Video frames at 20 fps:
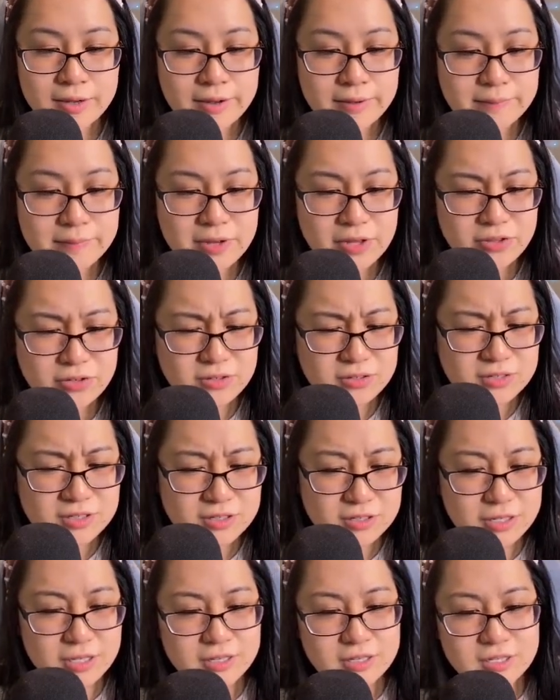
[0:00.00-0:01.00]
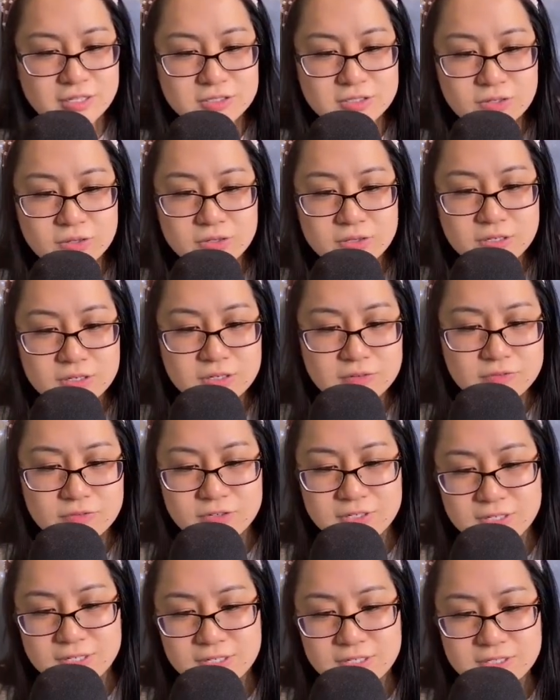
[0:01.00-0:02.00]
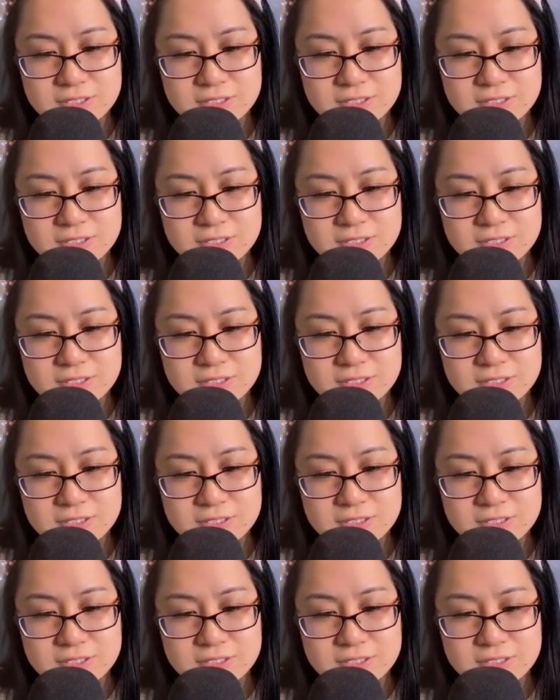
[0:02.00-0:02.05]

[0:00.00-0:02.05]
other than that, that's all the different